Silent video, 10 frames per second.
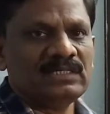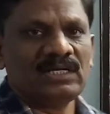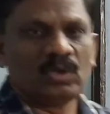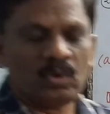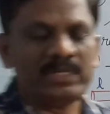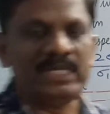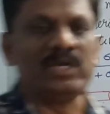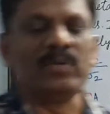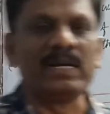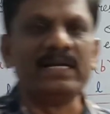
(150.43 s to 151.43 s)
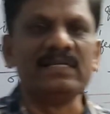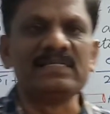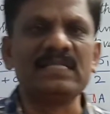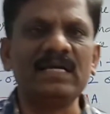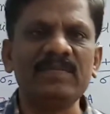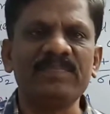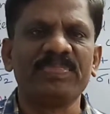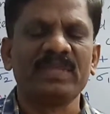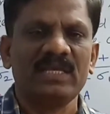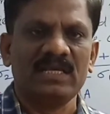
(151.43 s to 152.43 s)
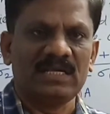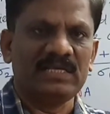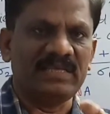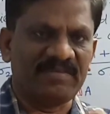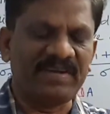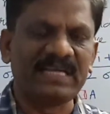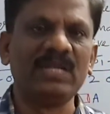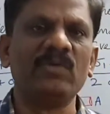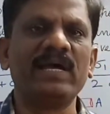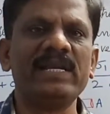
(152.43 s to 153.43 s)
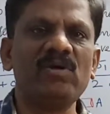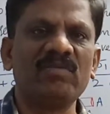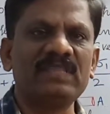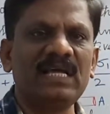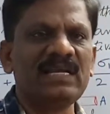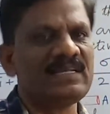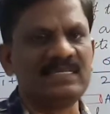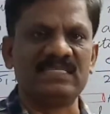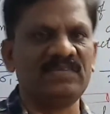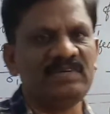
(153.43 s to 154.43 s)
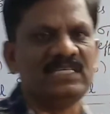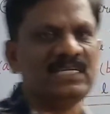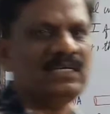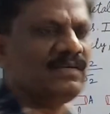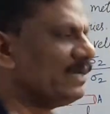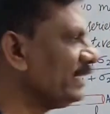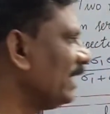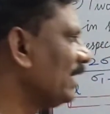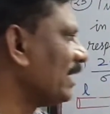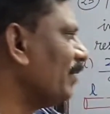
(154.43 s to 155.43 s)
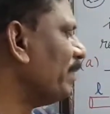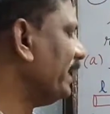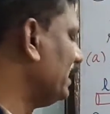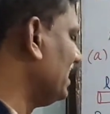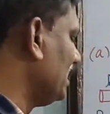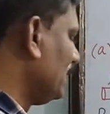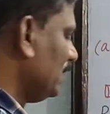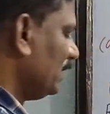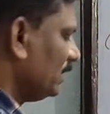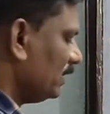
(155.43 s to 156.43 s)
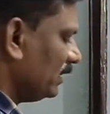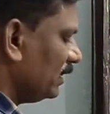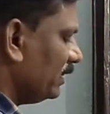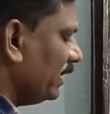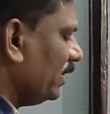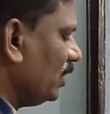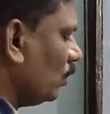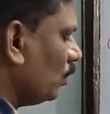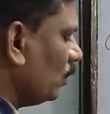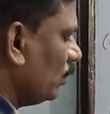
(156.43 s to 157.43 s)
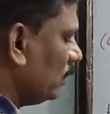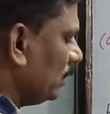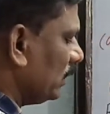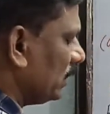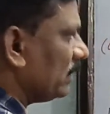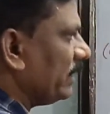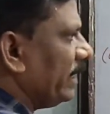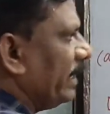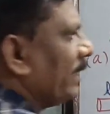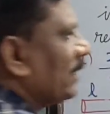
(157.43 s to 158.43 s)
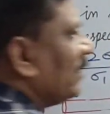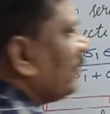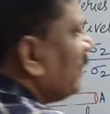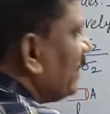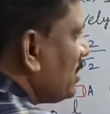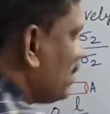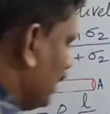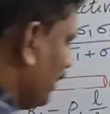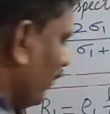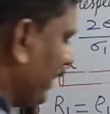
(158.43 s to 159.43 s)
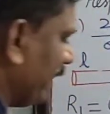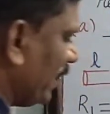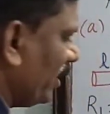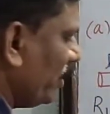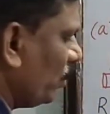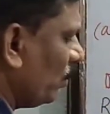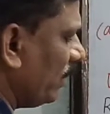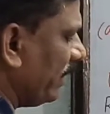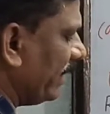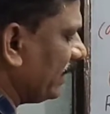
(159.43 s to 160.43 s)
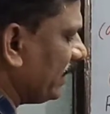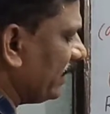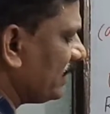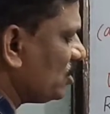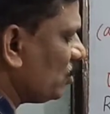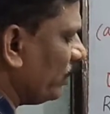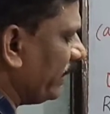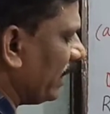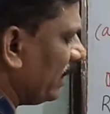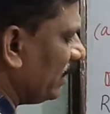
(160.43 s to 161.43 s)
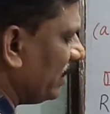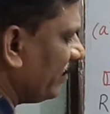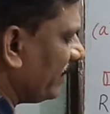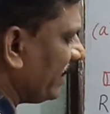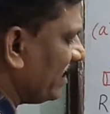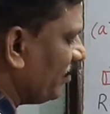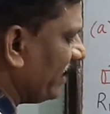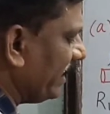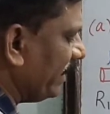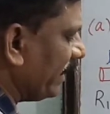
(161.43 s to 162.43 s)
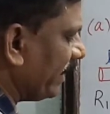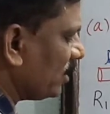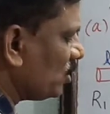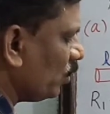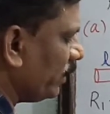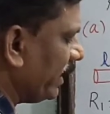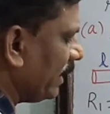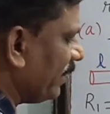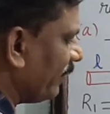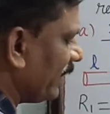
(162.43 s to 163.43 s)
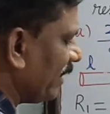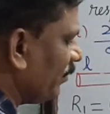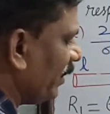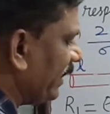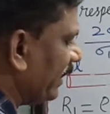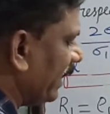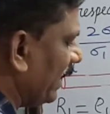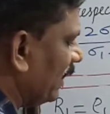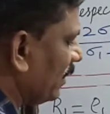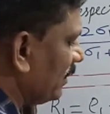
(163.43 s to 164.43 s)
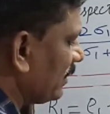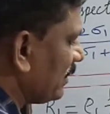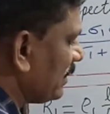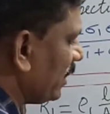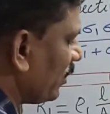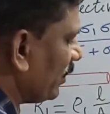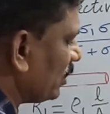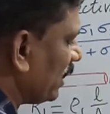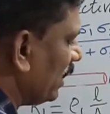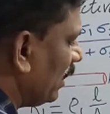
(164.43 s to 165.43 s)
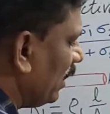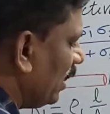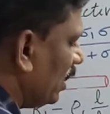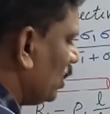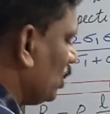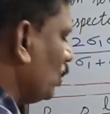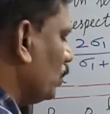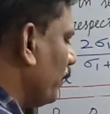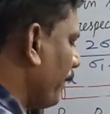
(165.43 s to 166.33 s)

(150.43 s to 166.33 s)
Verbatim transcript: Rho equivalent is the effective value of the resistivity when they are combined into the length of this wire, new length is two L divided by A, two L divided by A, and this is equation two.